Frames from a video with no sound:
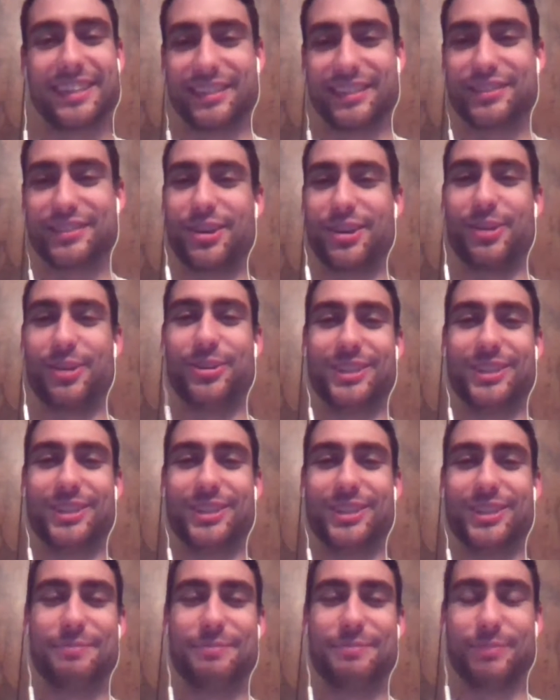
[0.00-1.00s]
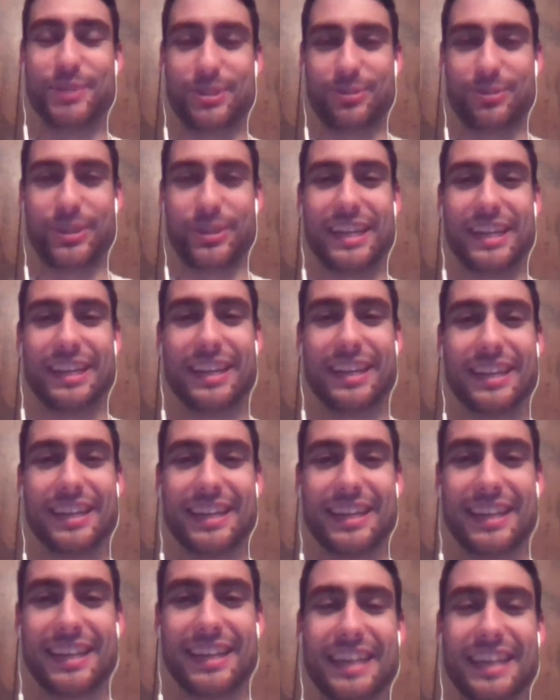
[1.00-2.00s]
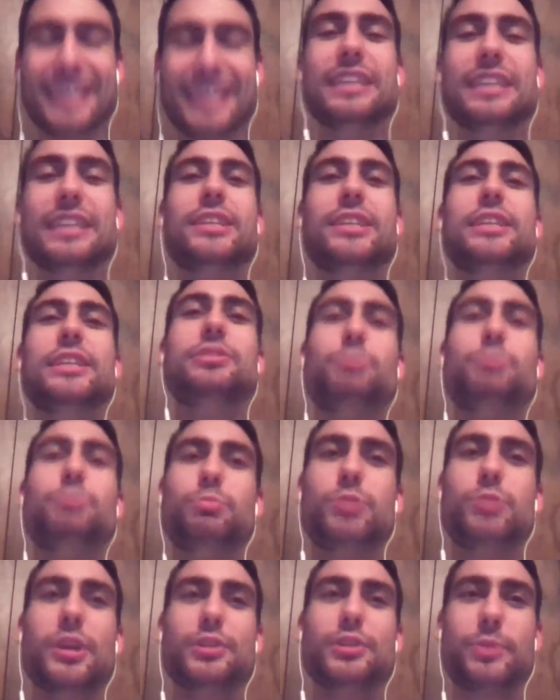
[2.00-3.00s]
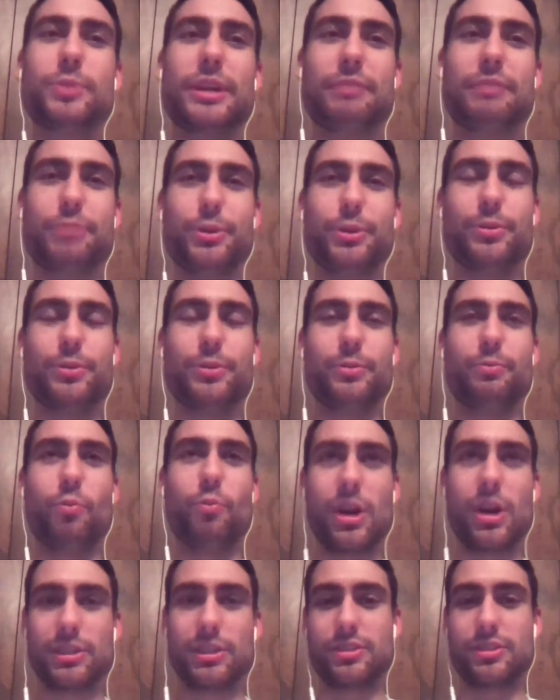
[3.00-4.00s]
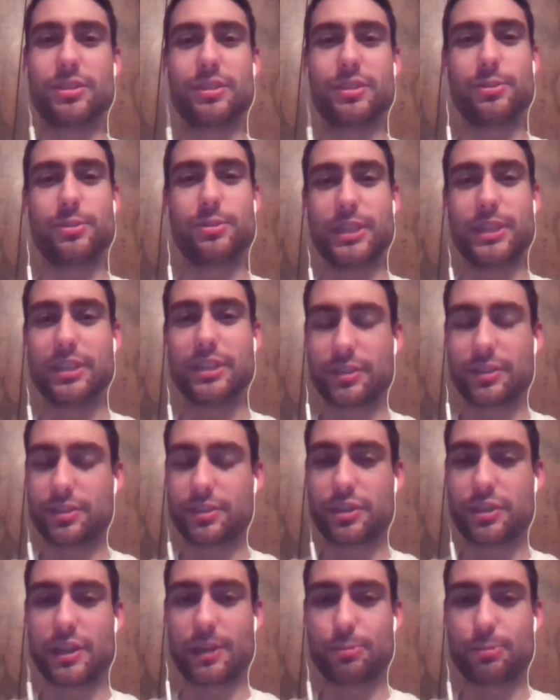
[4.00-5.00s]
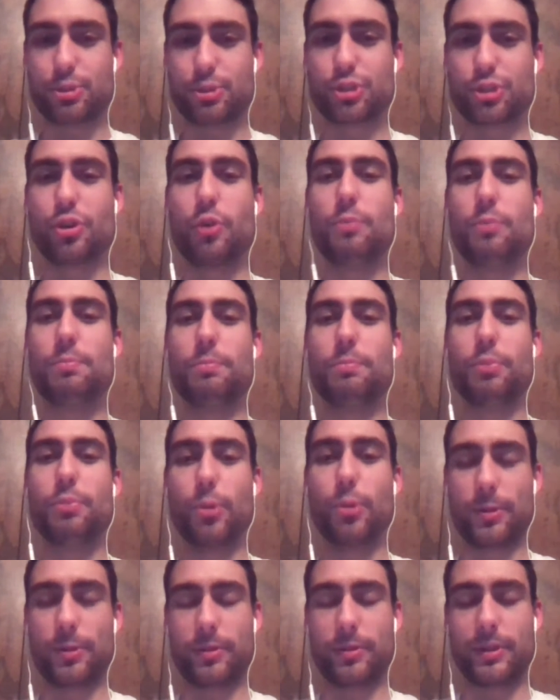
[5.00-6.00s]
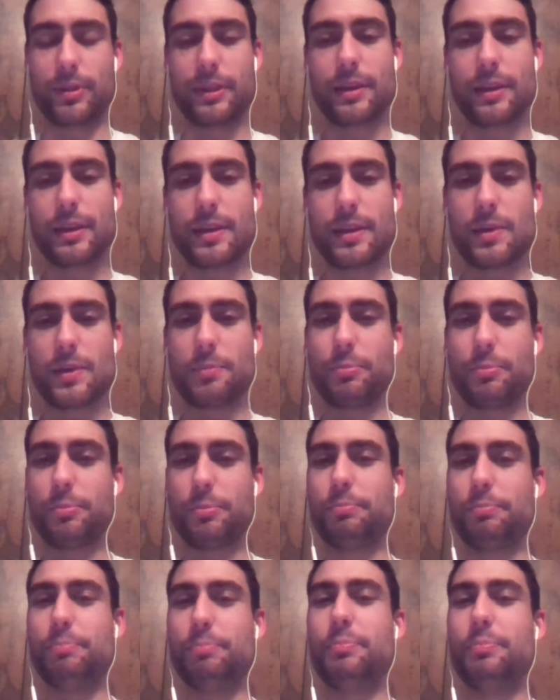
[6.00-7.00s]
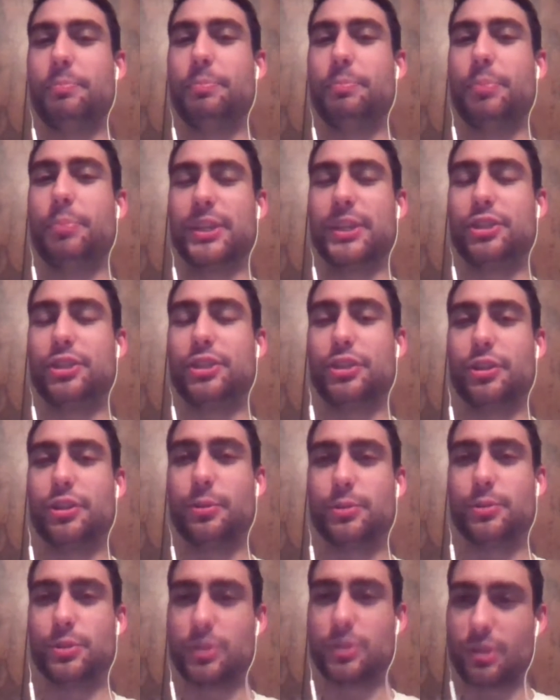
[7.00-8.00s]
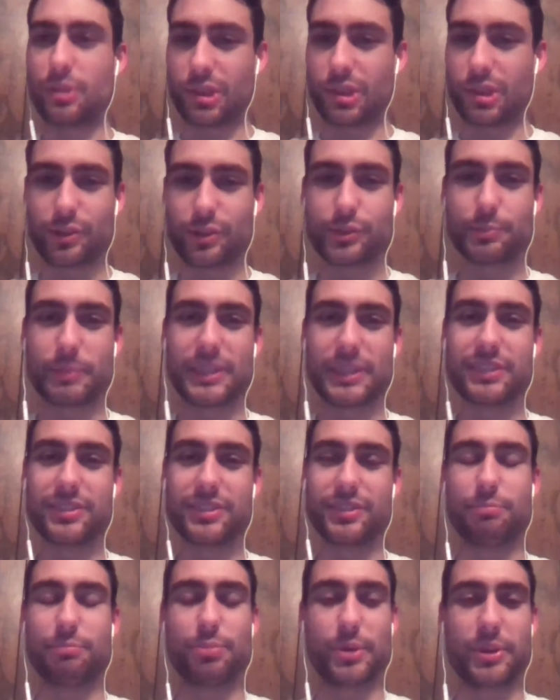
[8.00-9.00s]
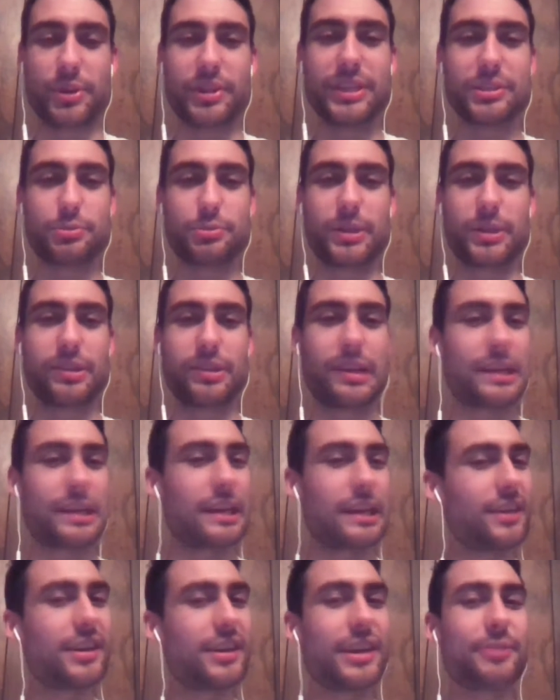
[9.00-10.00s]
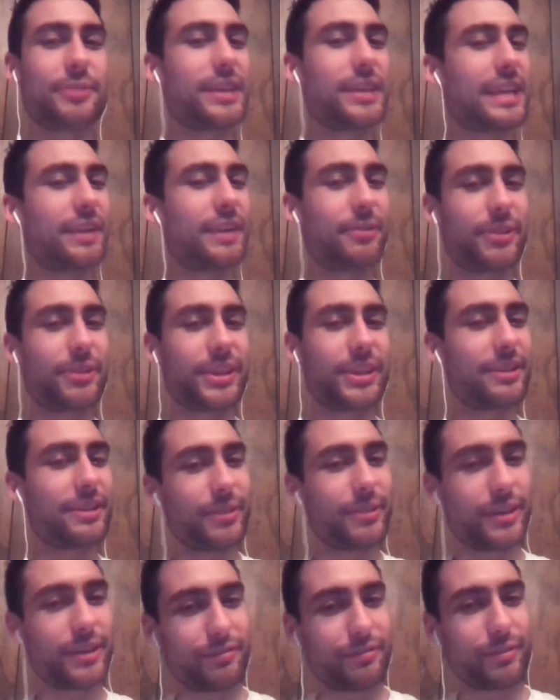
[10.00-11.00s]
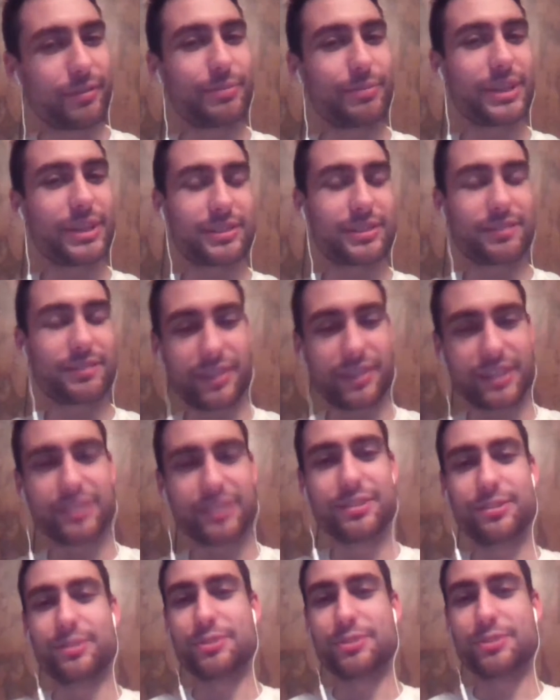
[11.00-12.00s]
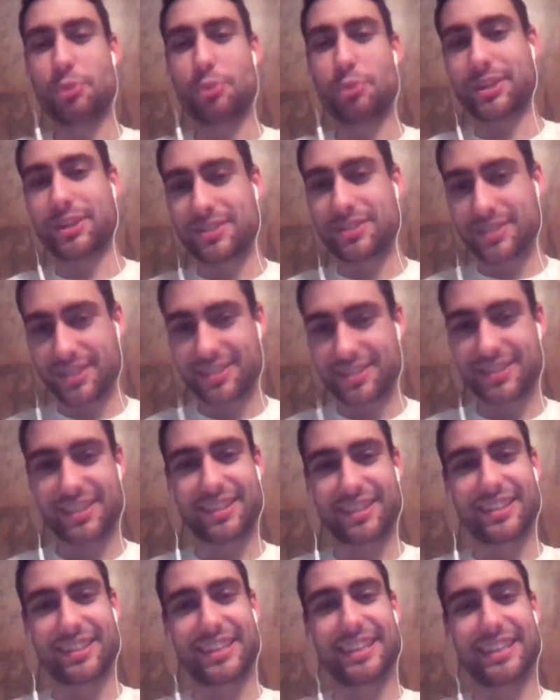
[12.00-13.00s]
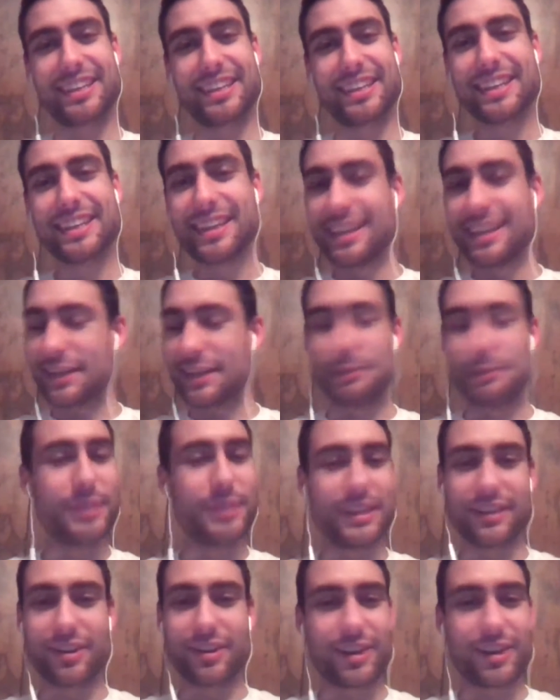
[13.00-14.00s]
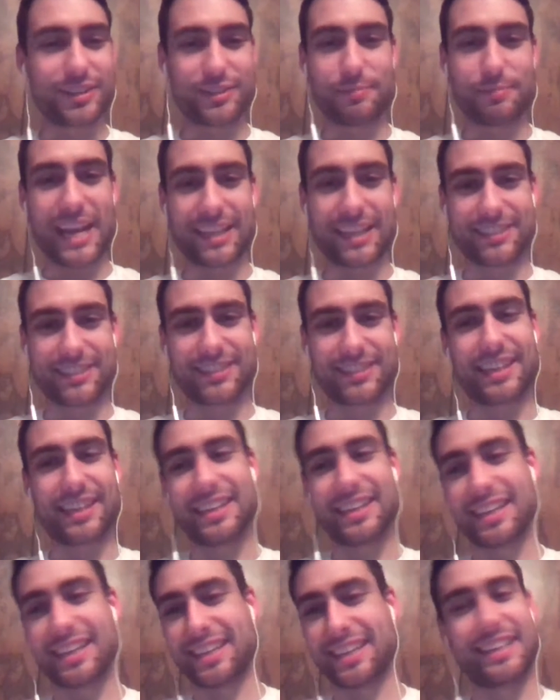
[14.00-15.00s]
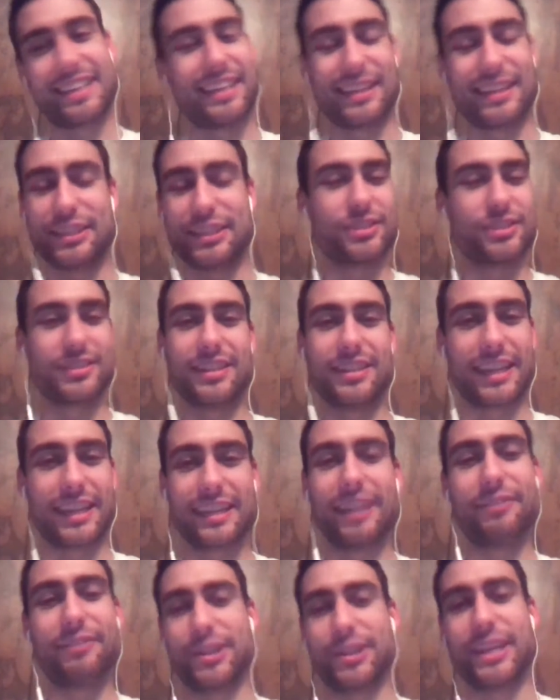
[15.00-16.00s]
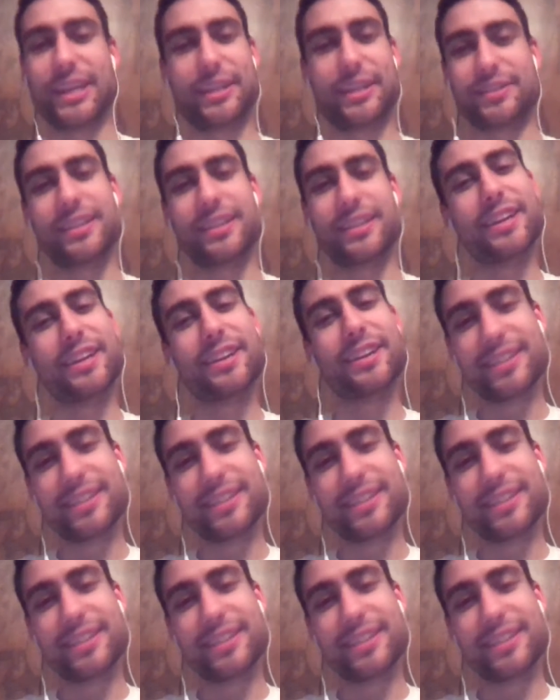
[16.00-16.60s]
He's towing the line between he does what everyone wants to do. He does his job so poorly, but he shows little pieces of brilliance where you're like, all right, we can't really get rid of him because if he can do this more consistently, he'd be an awesome asset. And then he just like never gets there.